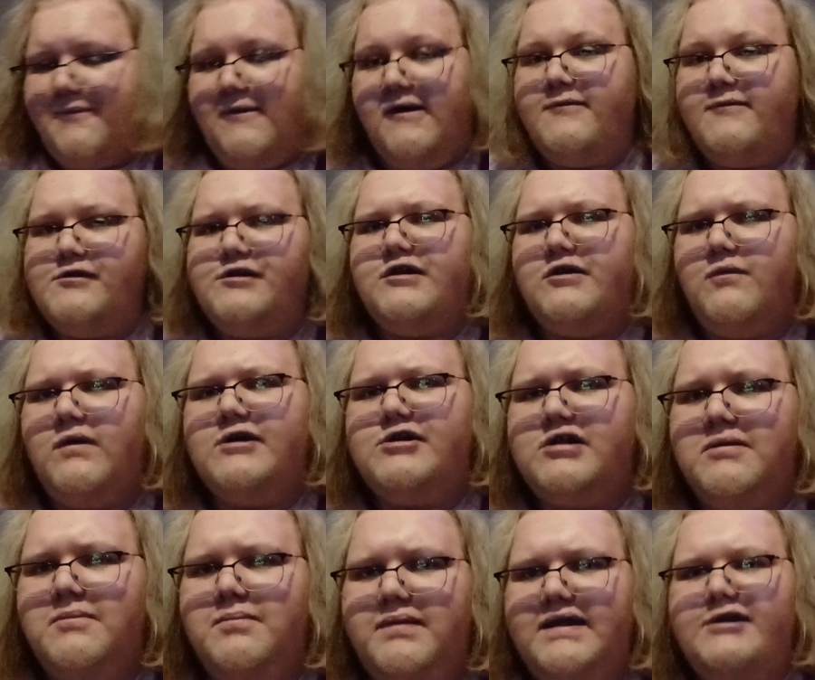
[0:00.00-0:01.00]
obviously
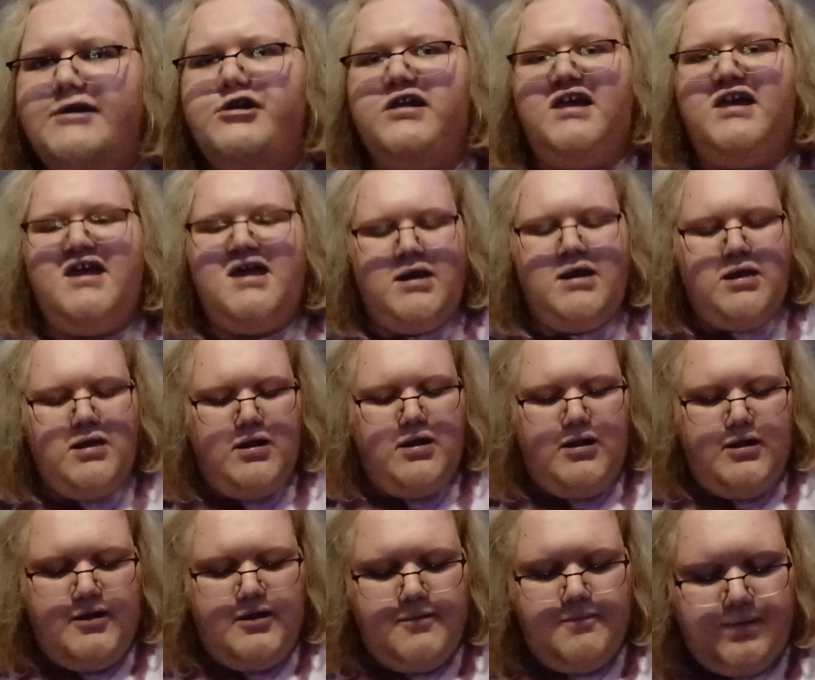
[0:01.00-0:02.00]
watching Bleach again,
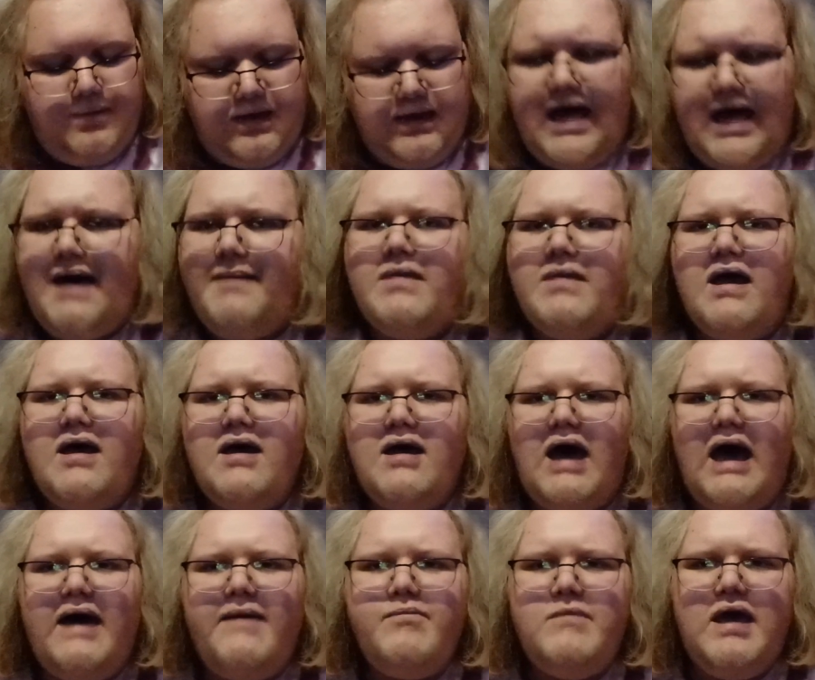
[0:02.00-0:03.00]
but I'm
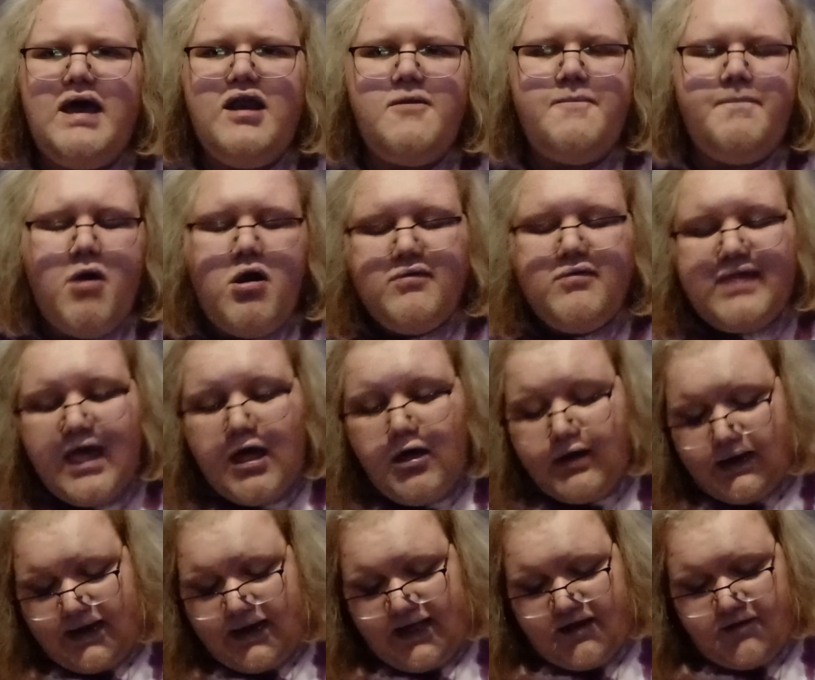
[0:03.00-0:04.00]
kind of burnt out
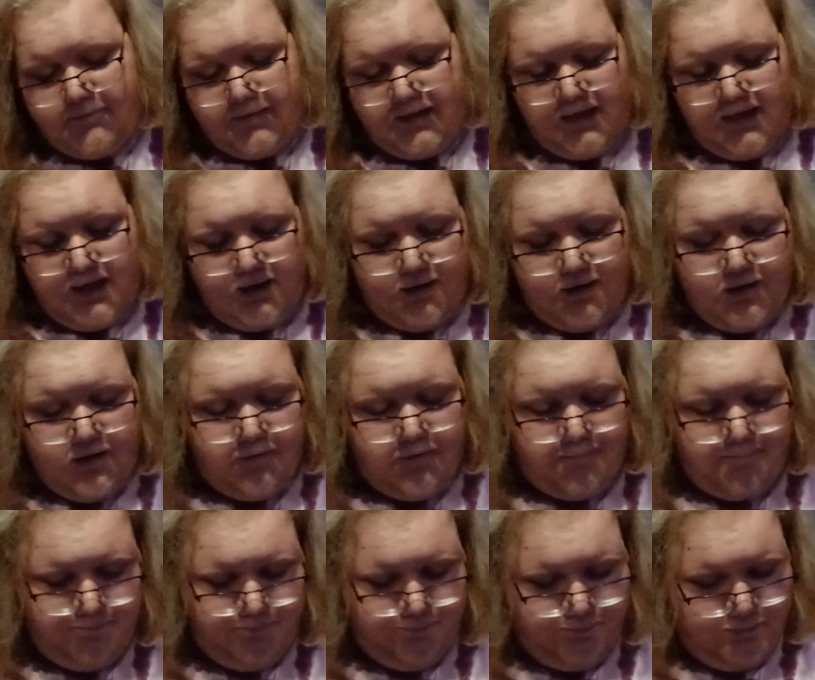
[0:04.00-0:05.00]
on anime. I don't know.
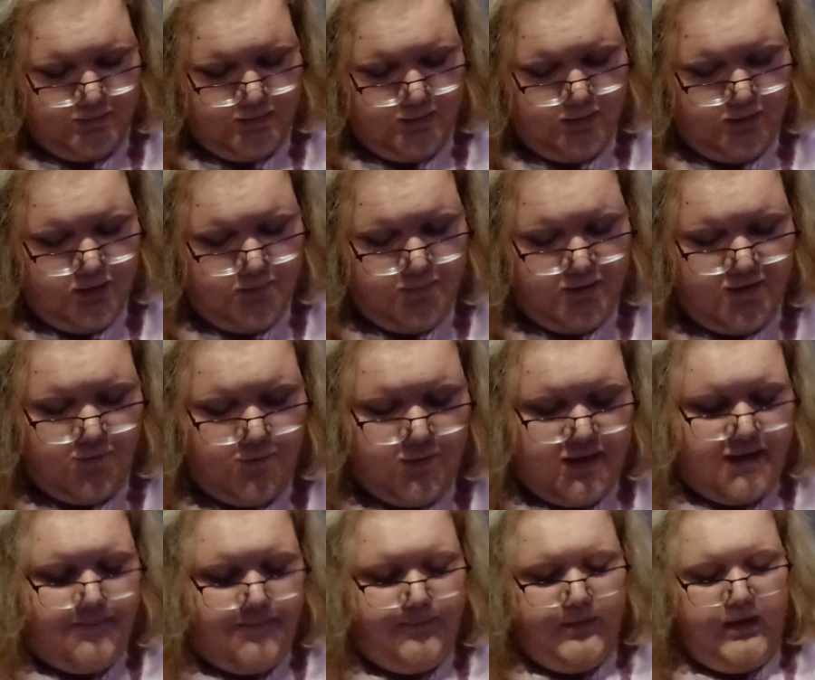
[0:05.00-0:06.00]
By the
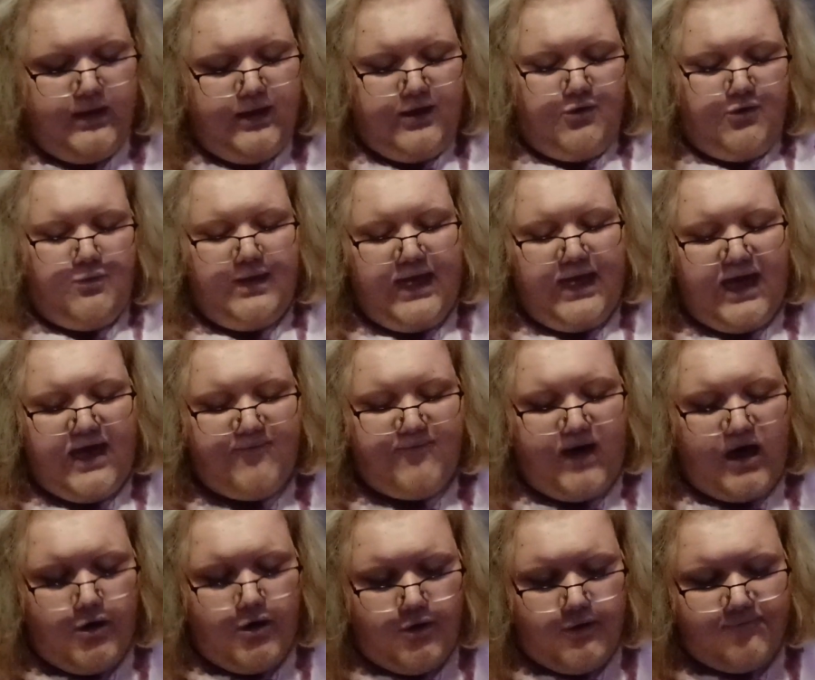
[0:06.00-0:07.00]
way, here we have
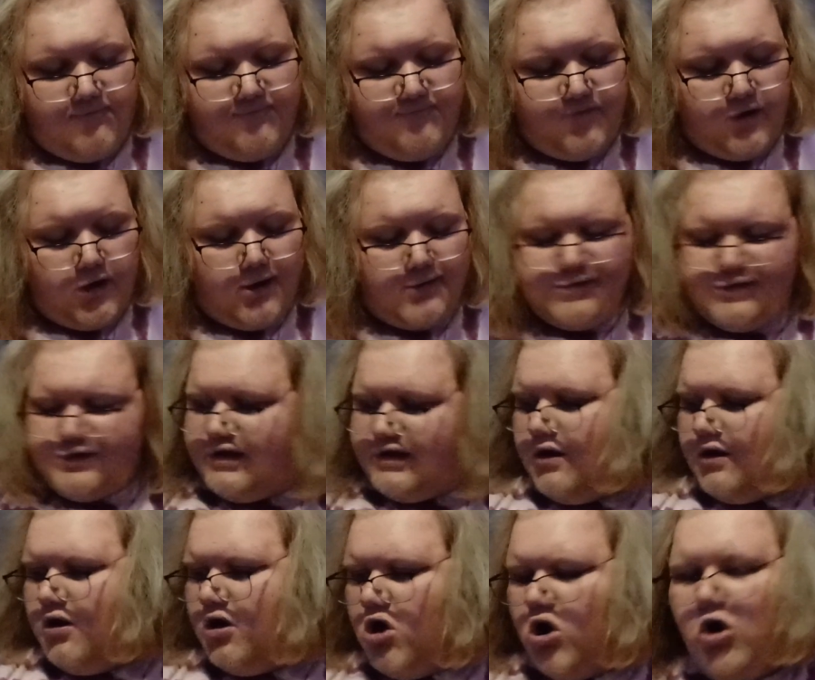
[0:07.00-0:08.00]
our first,
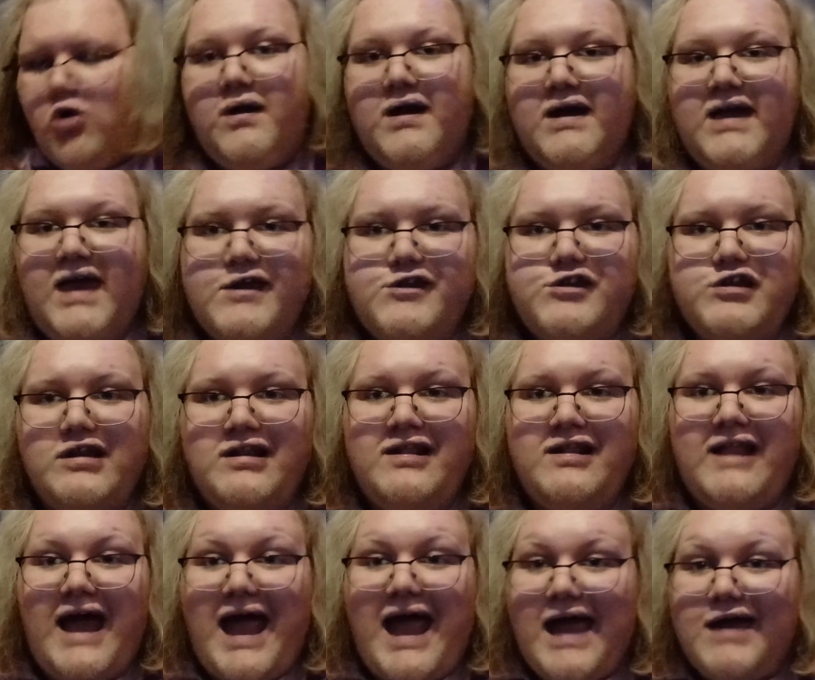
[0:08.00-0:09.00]
or I guess
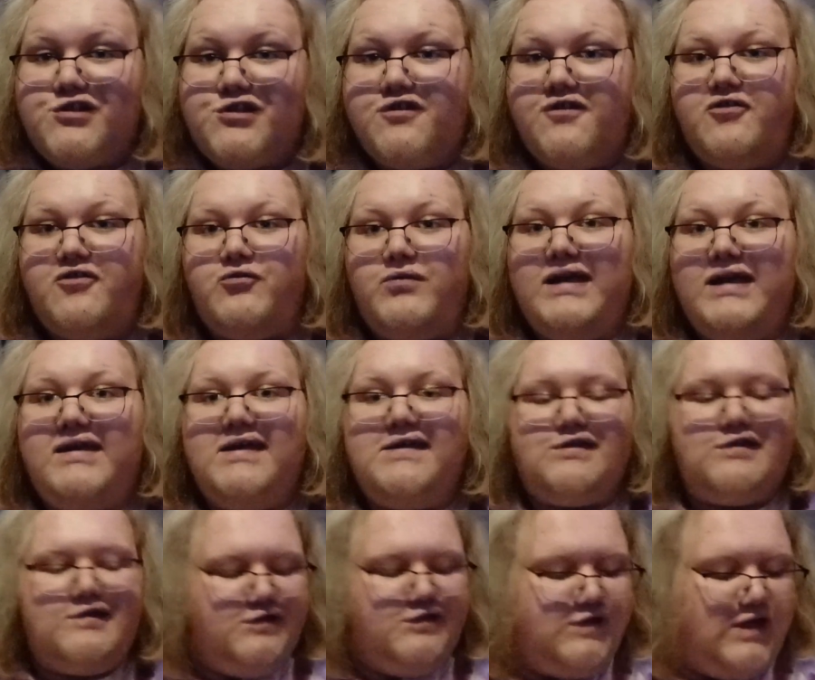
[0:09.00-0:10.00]
last
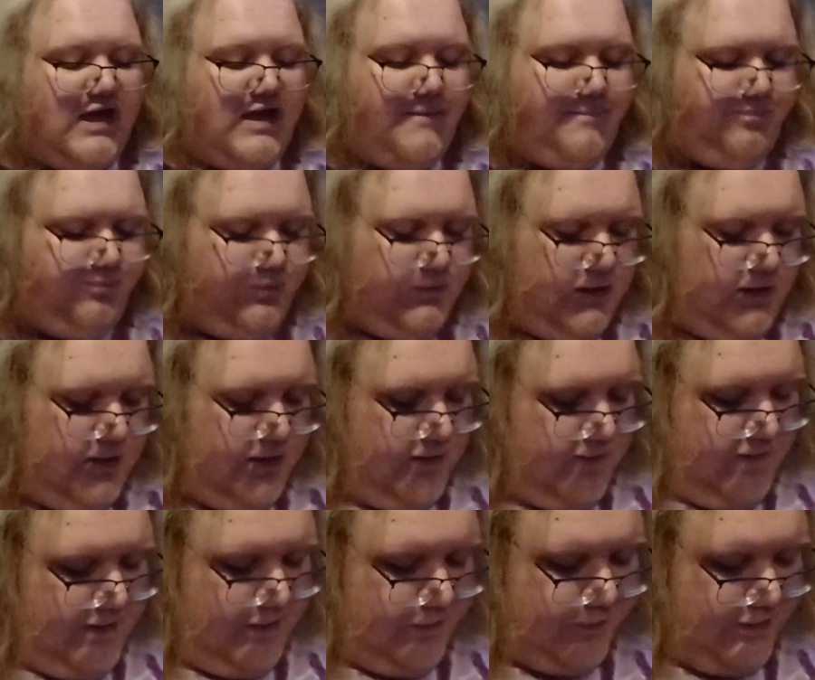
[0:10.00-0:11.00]
3-disc set.
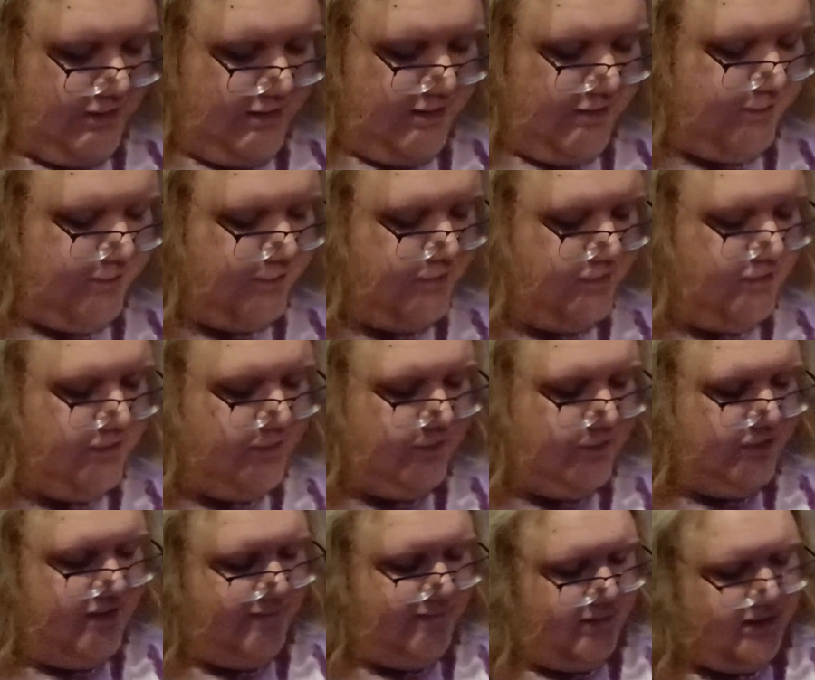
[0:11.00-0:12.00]
This is
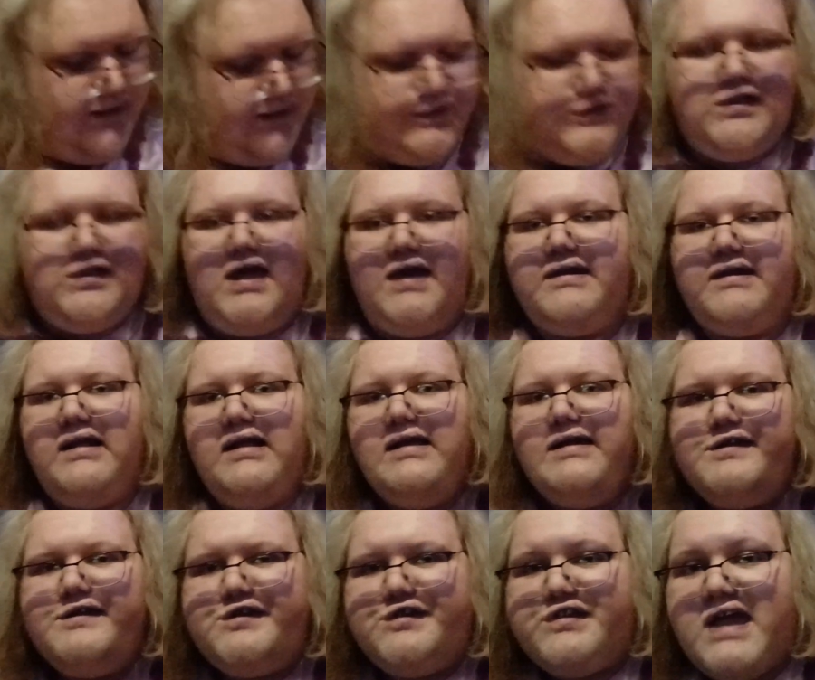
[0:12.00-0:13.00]
DVD set
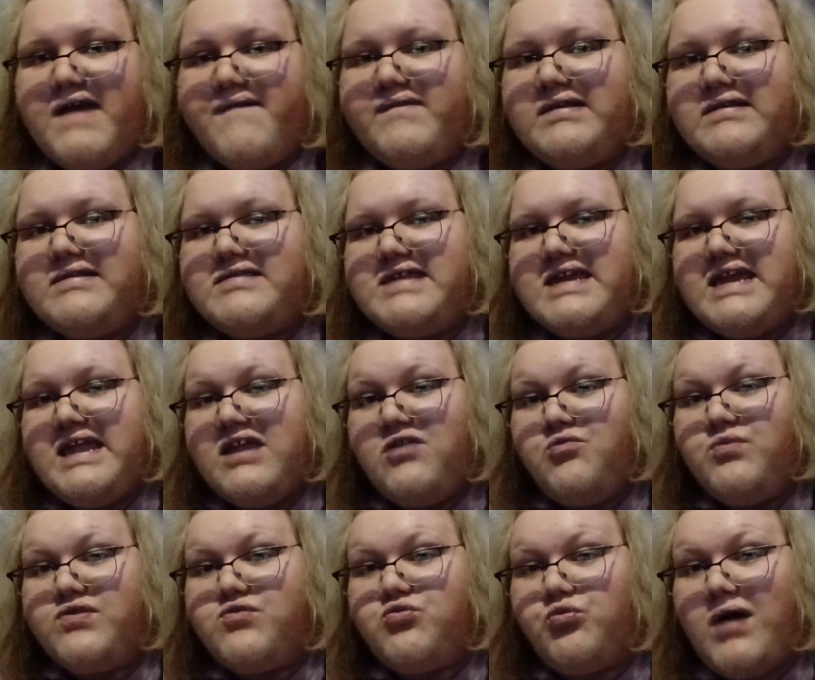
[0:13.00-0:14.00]
17
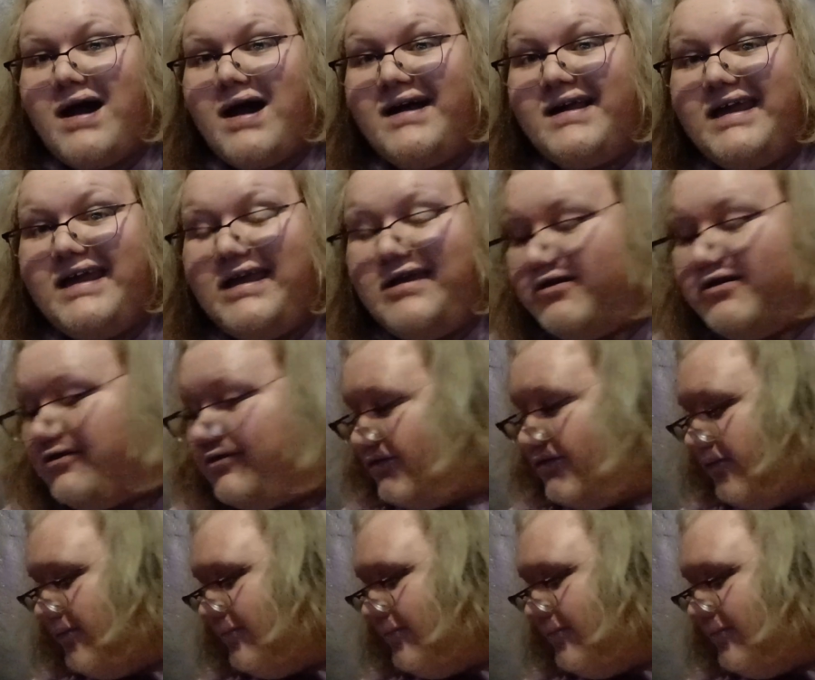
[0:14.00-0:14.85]
with Rangiku.